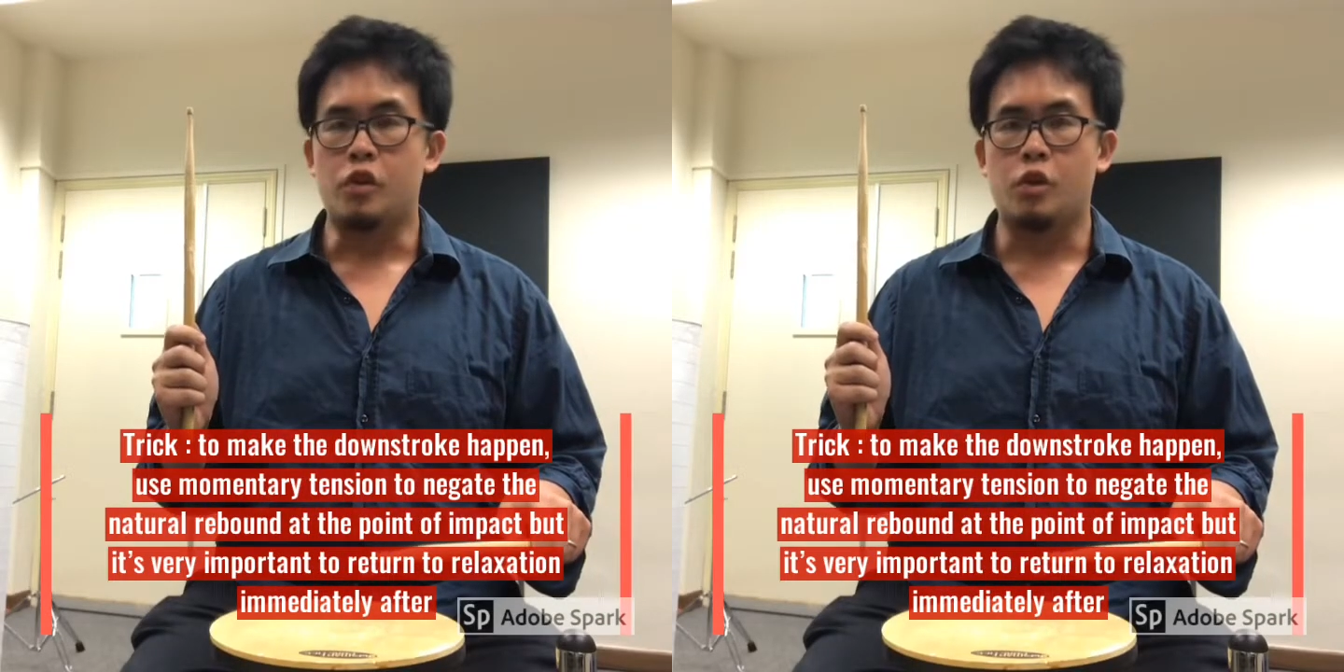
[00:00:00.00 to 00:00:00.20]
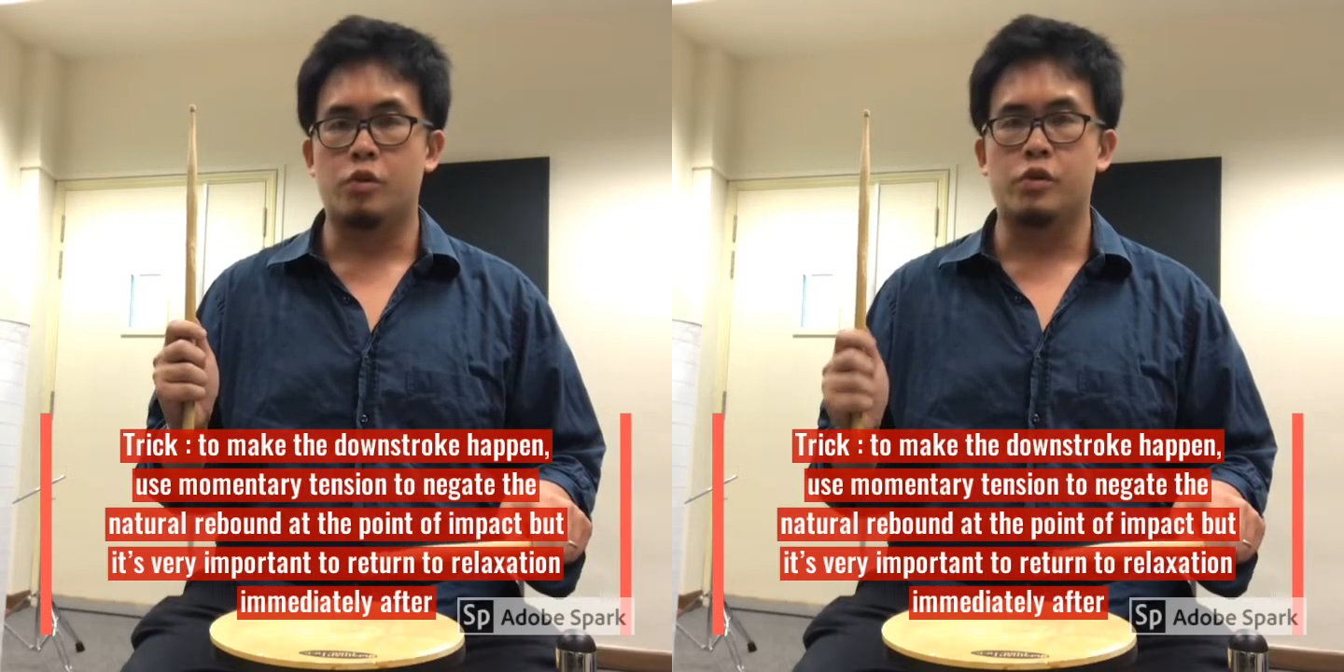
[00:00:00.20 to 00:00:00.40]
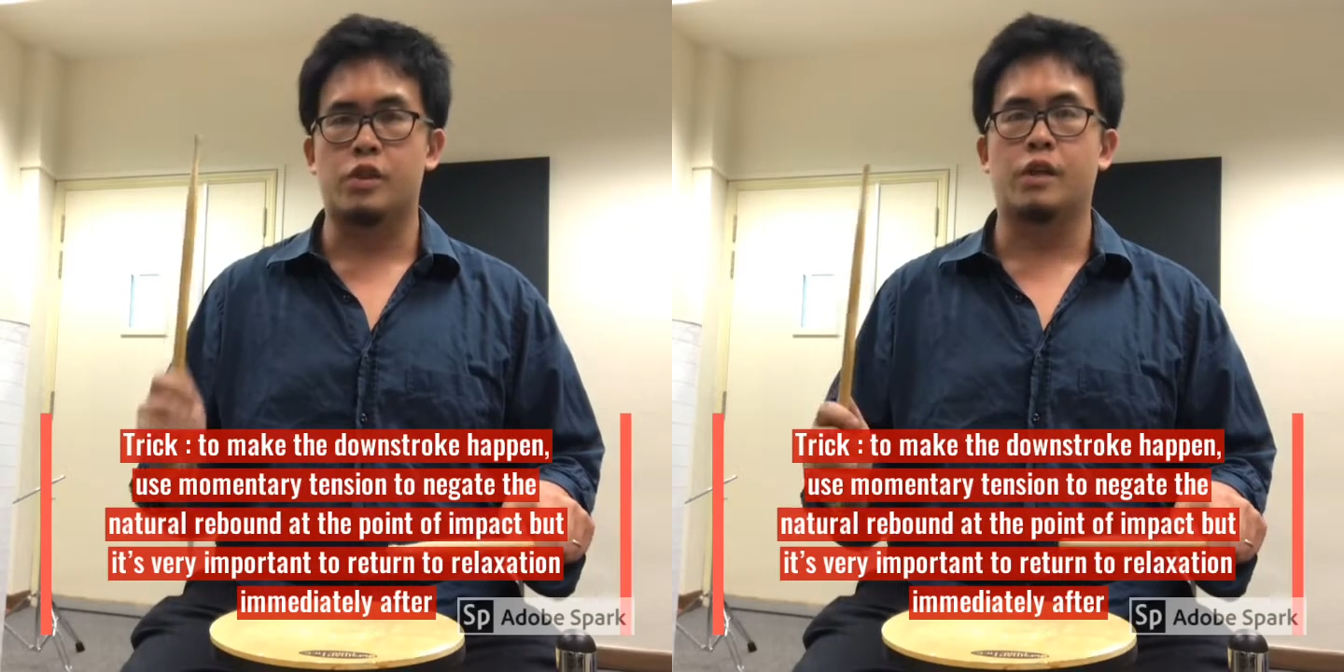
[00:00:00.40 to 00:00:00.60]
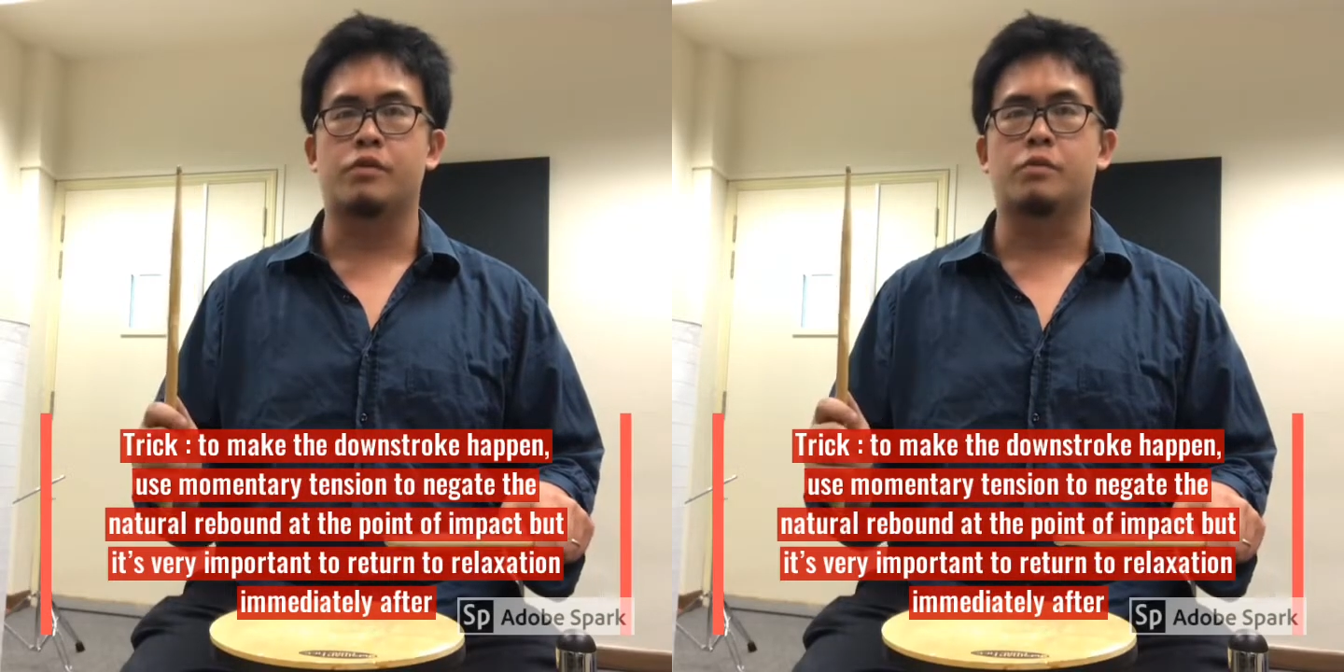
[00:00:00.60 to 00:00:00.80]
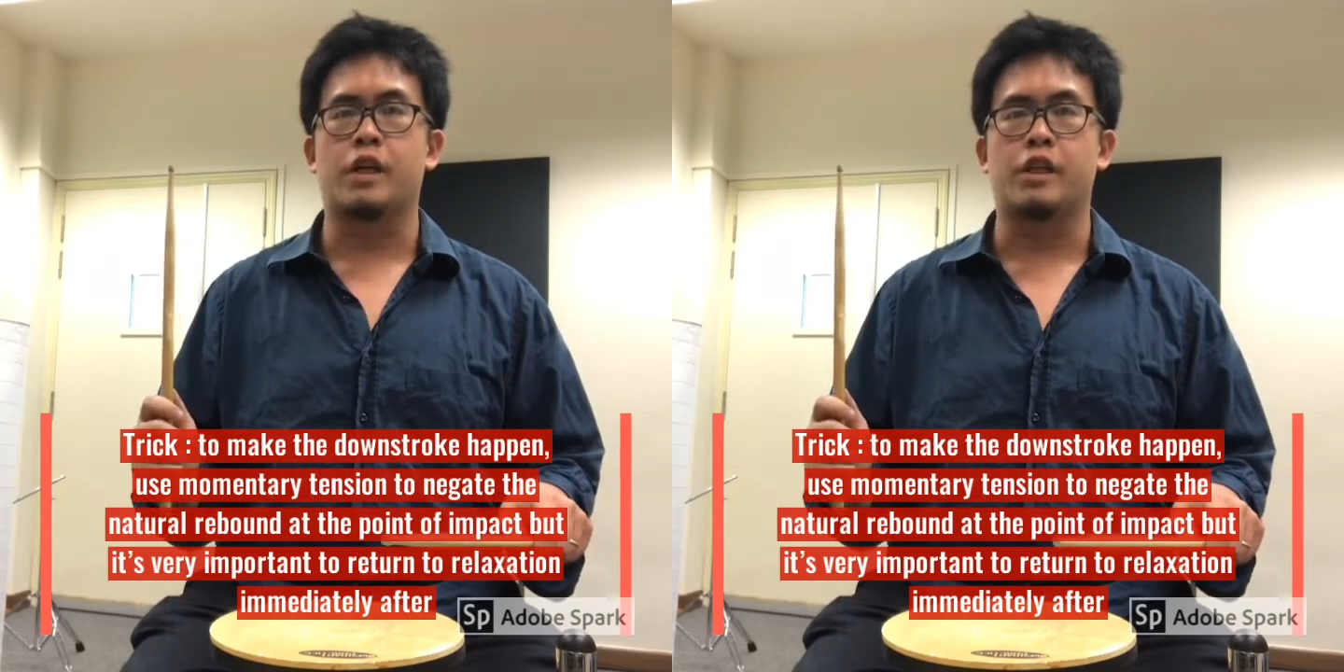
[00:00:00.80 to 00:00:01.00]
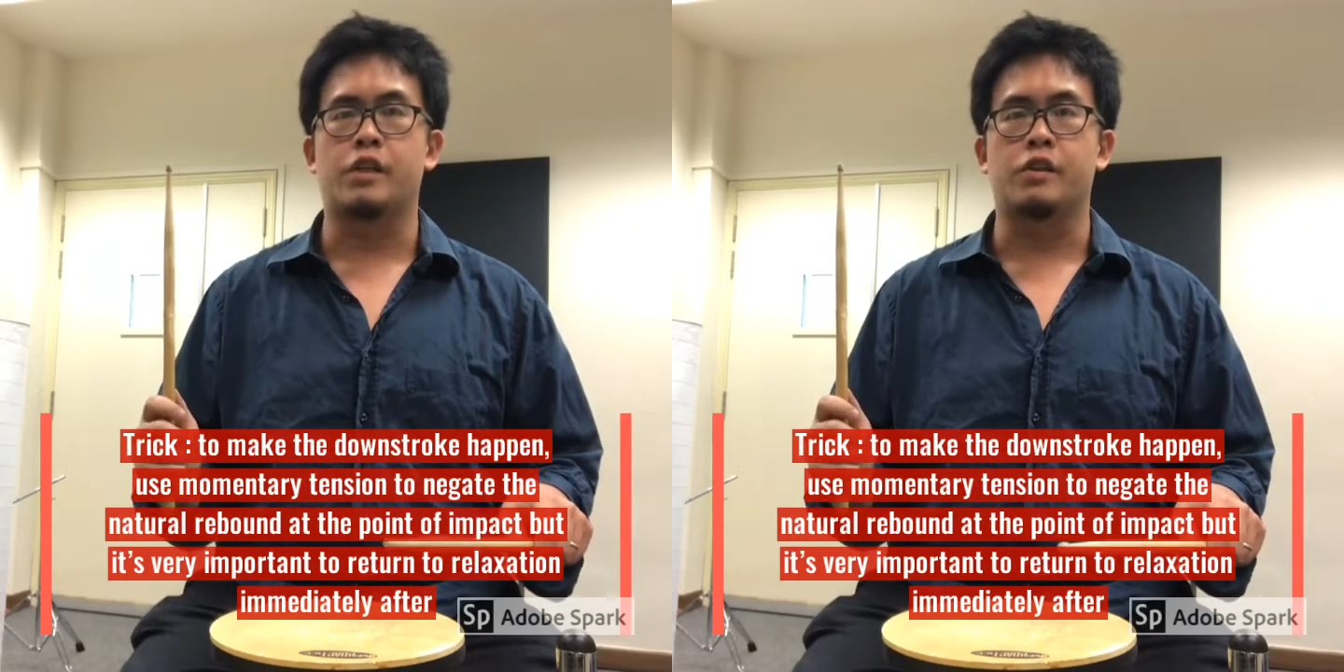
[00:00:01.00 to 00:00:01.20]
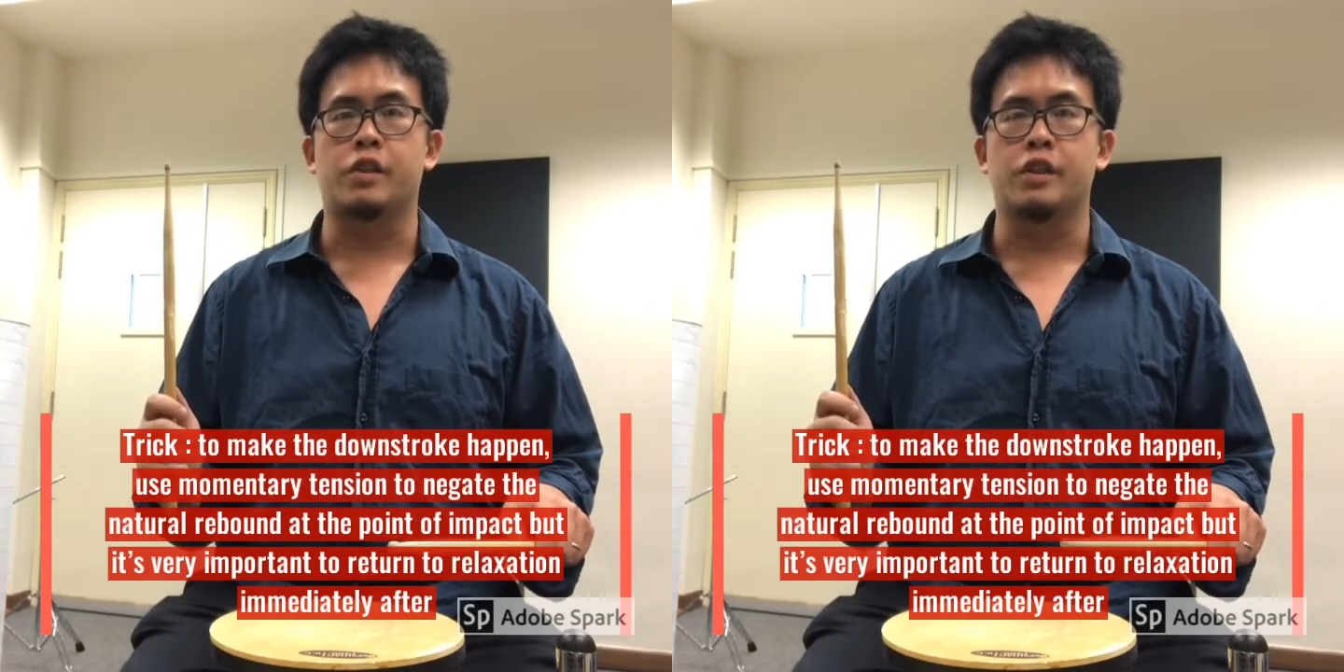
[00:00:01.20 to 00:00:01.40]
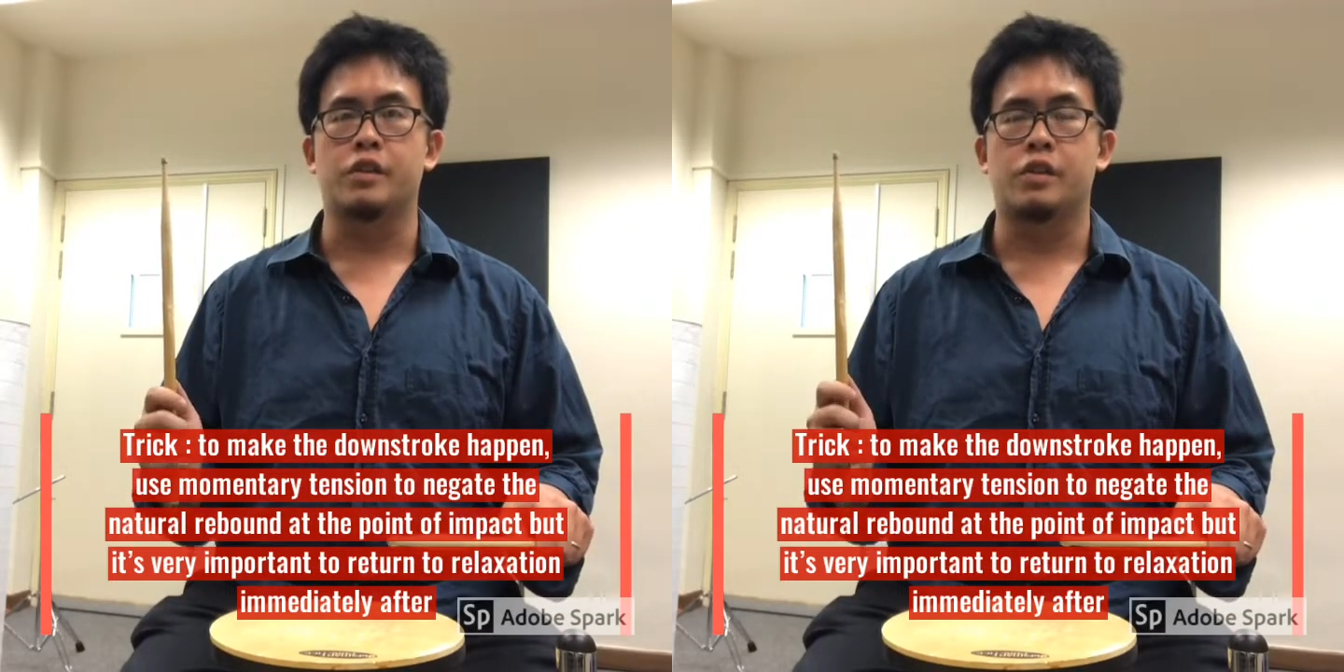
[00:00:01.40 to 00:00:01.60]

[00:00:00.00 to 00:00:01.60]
when you start from 90 degrees